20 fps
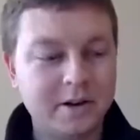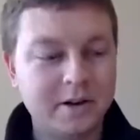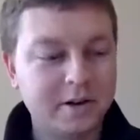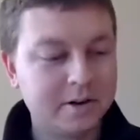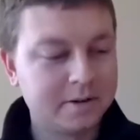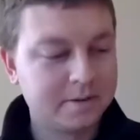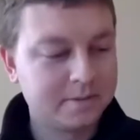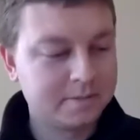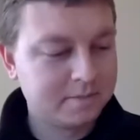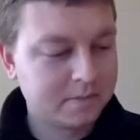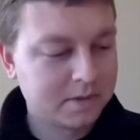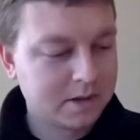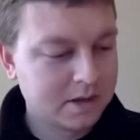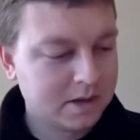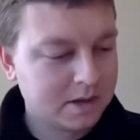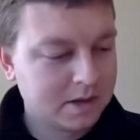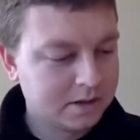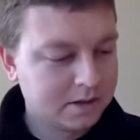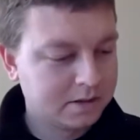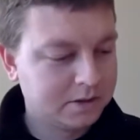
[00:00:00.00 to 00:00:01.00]
Honor.
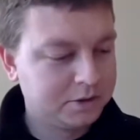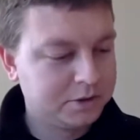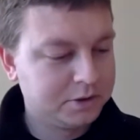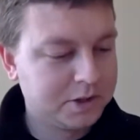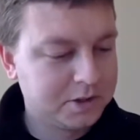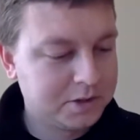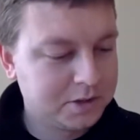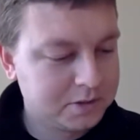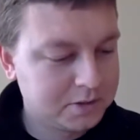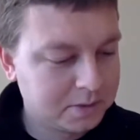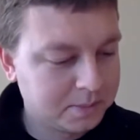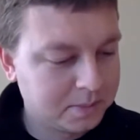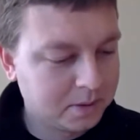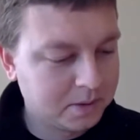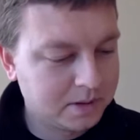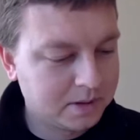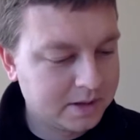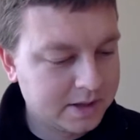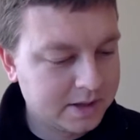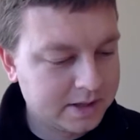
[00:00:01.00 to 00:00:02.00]
The Treasurer's
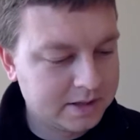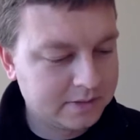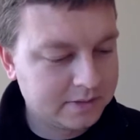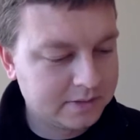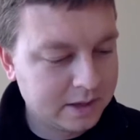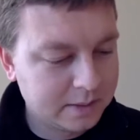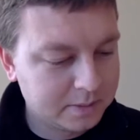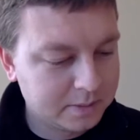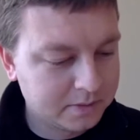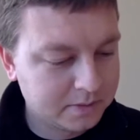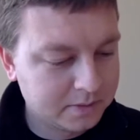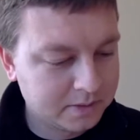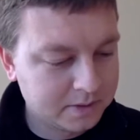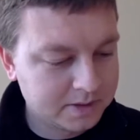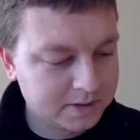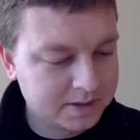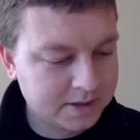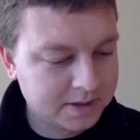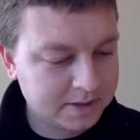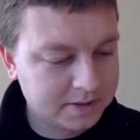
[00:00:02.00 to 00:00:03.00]
Report as of April
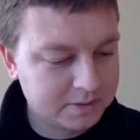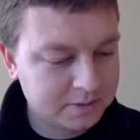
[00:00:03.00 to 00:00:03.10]
14th,